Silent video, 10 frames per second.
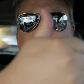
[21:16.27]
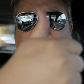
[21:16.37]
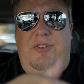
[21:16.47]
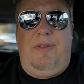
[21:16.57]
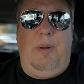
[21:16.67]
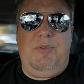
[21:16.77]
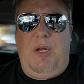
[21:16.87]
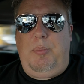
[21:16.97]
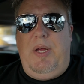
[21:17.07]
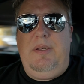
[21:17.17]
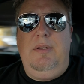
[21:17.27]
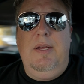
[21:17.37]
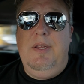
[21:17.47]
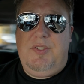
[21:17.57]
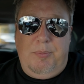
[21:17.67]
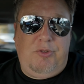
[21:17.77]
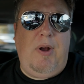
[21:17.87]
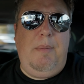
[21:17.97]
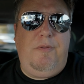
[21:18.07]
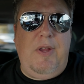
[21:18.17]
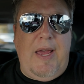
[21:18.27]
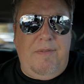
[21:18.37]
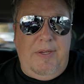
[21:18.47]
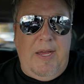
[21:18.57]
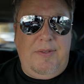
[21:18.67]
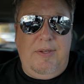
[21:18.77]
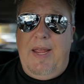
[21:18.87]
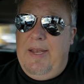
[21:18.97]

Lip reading: smash the thumbs up button. Subscribe if you haven't yet.